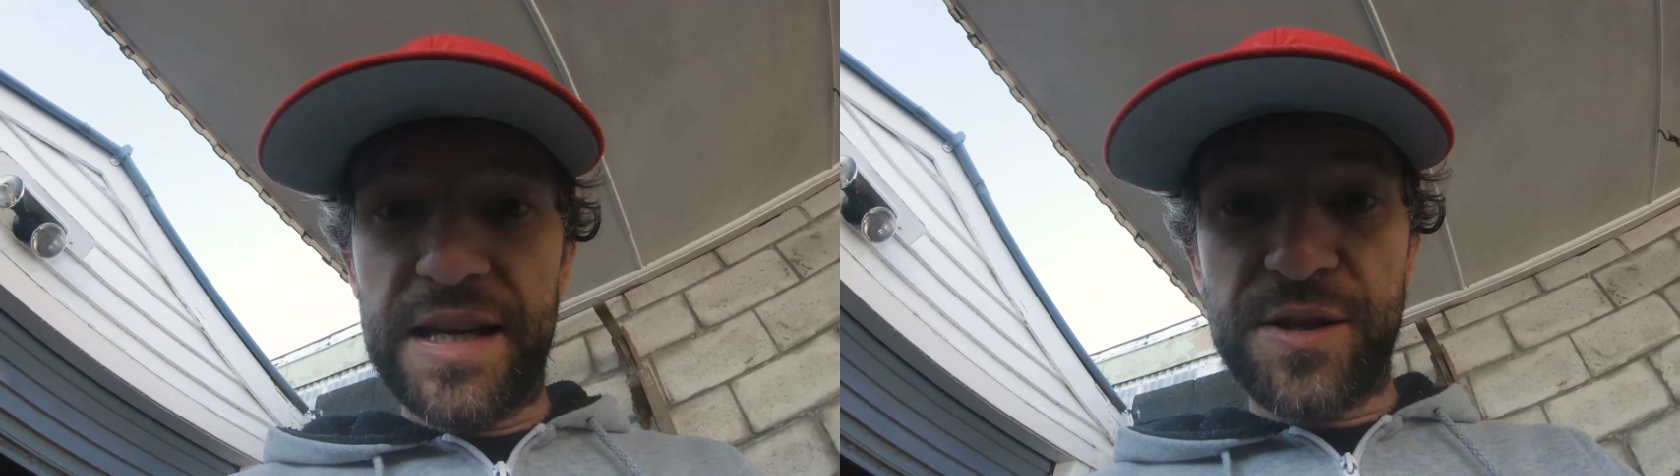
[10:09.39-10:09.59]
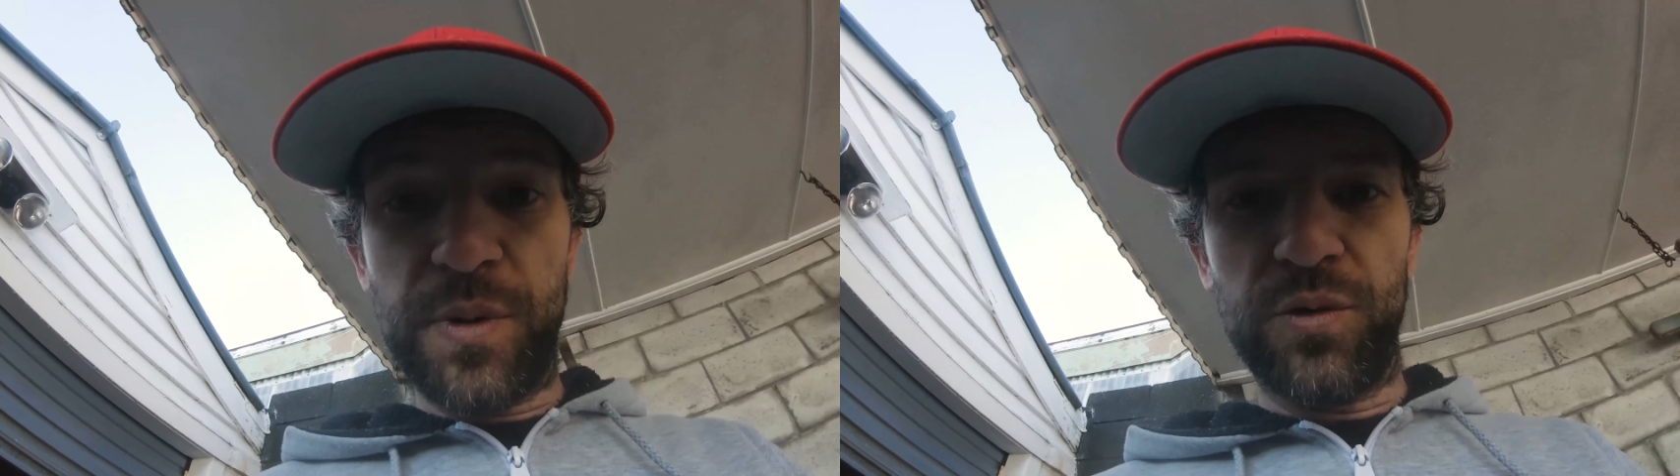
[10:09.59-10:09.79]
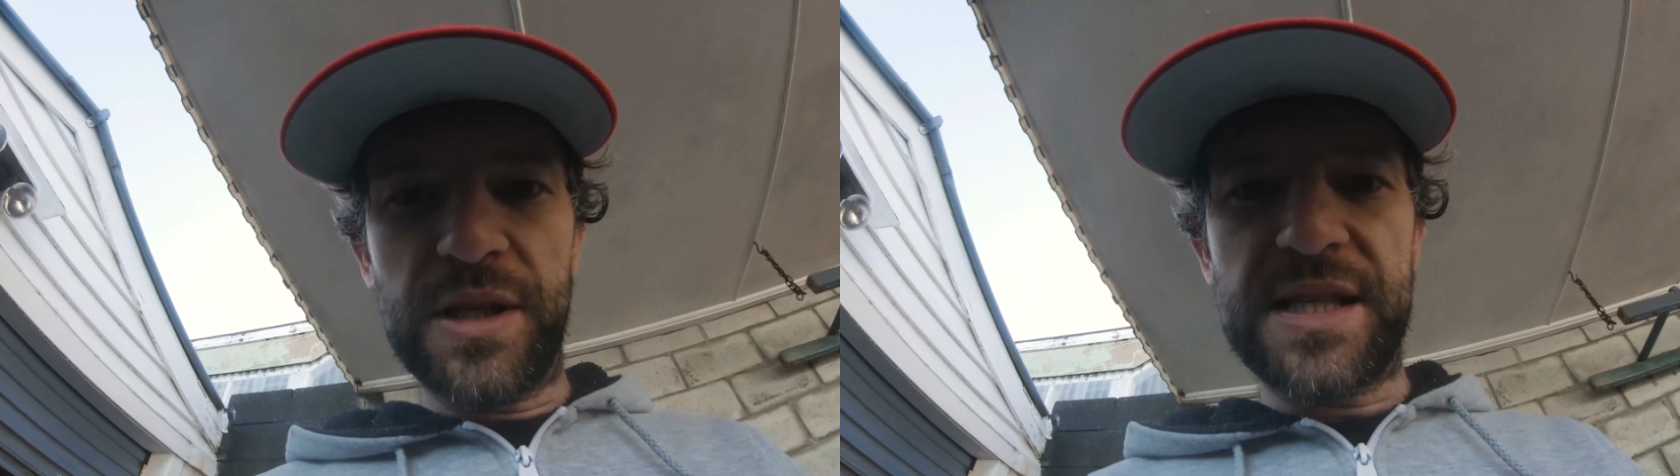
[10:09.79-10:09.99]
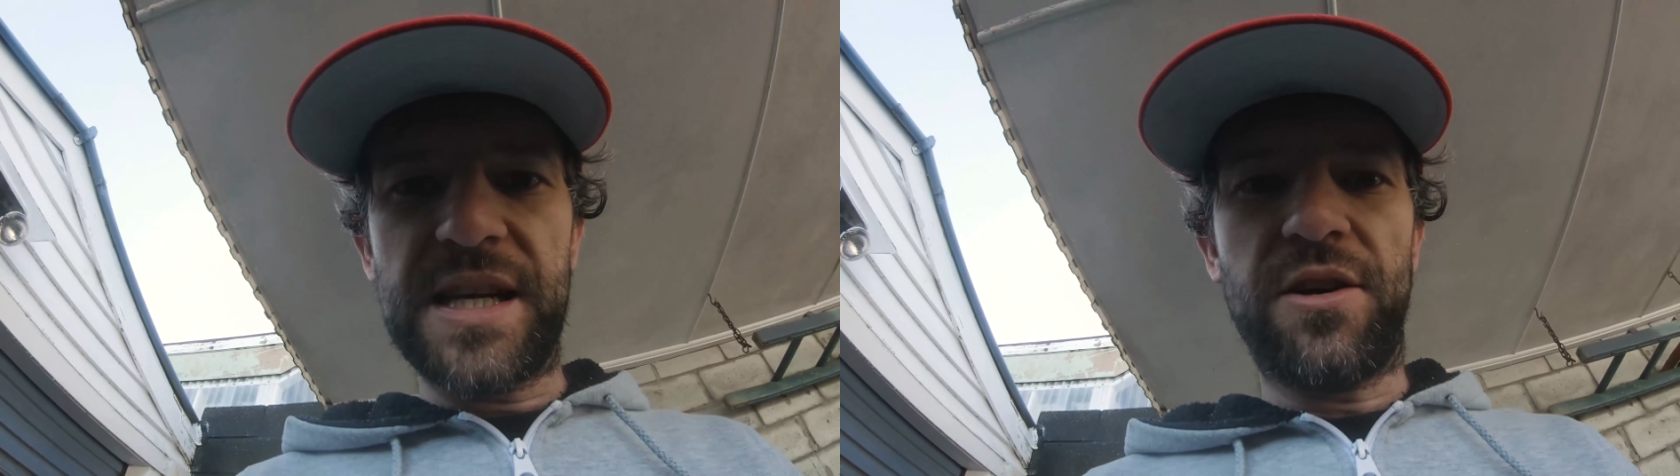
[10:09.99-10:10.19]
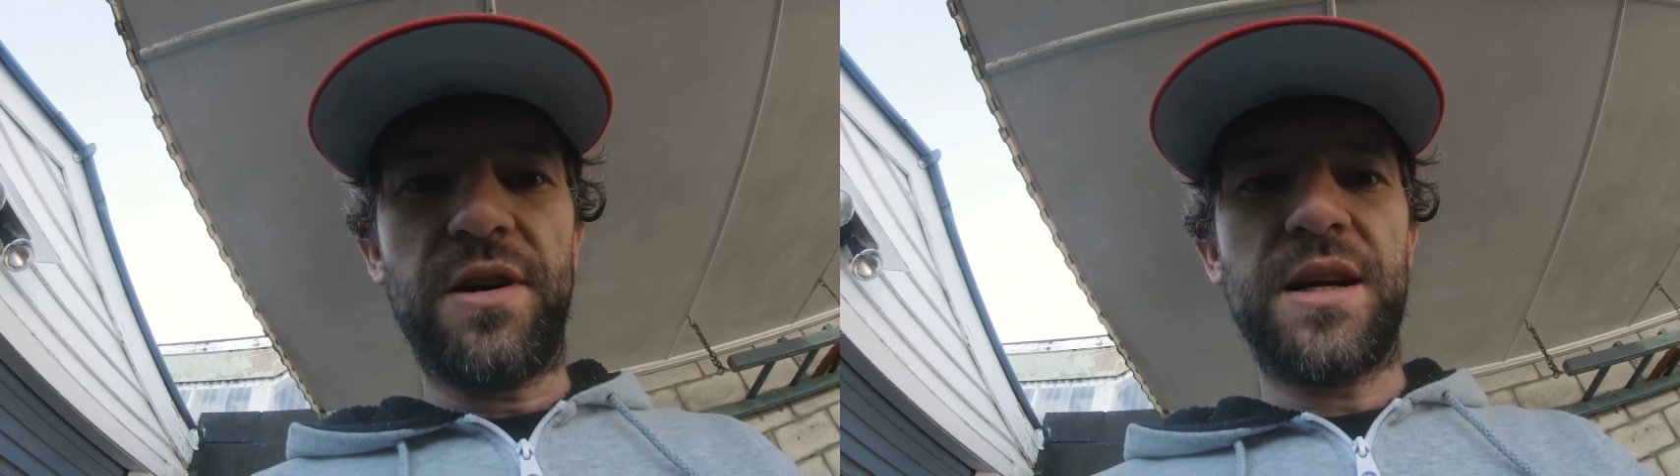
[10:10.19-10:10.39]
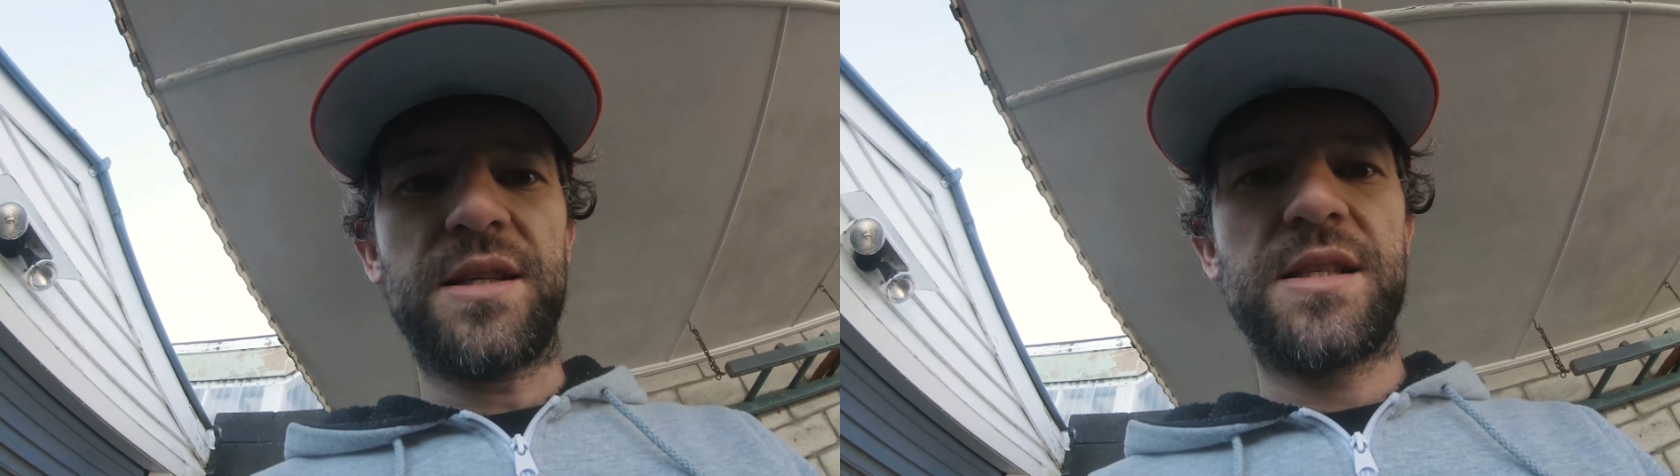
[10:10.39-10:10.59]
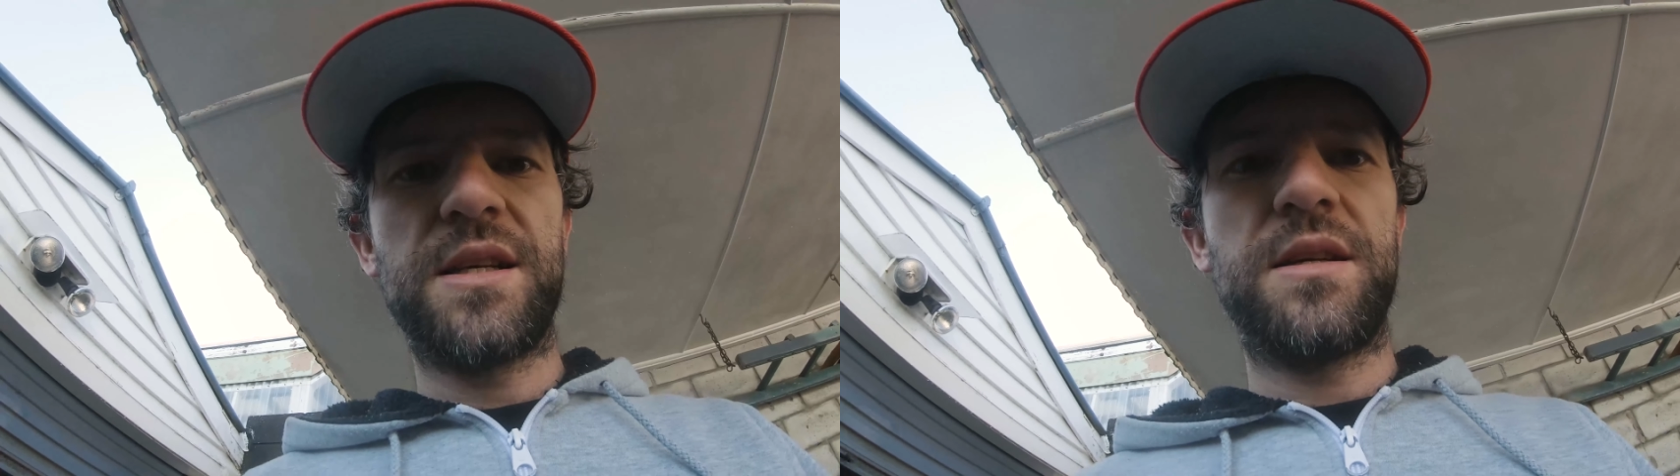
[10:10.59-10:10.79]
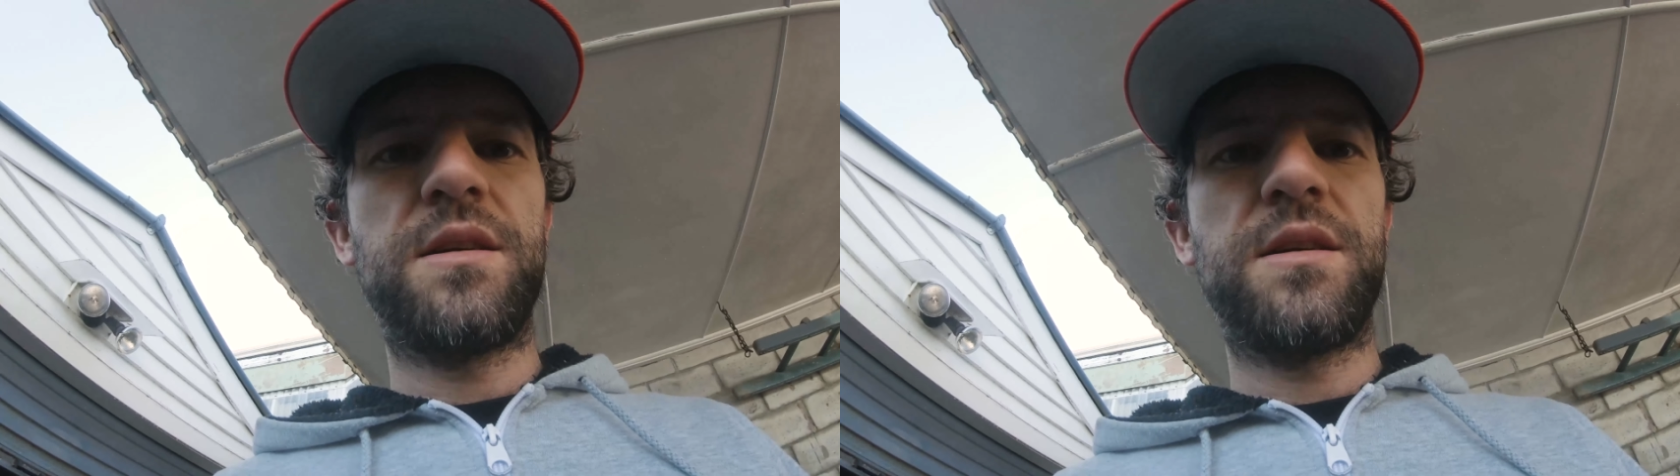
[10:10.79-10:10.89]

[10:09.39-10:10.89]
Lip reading: let's build this CRX.